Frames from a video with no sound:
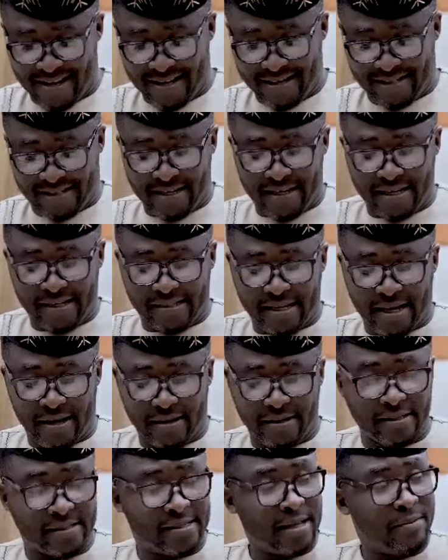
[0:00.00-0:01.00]
Yes,
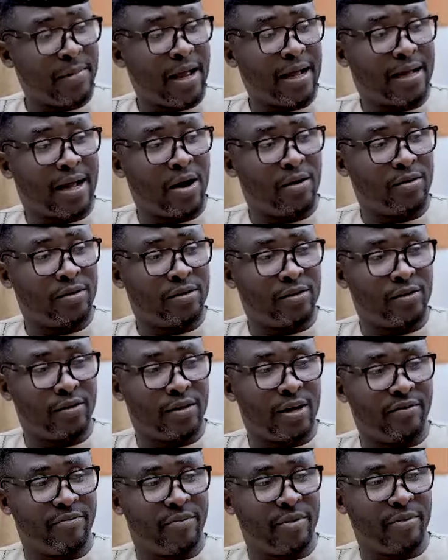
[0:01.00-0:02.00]
the same account
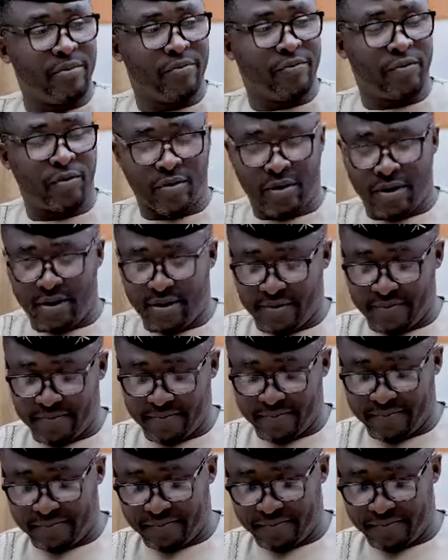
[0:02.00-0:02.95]
you gave me before, right?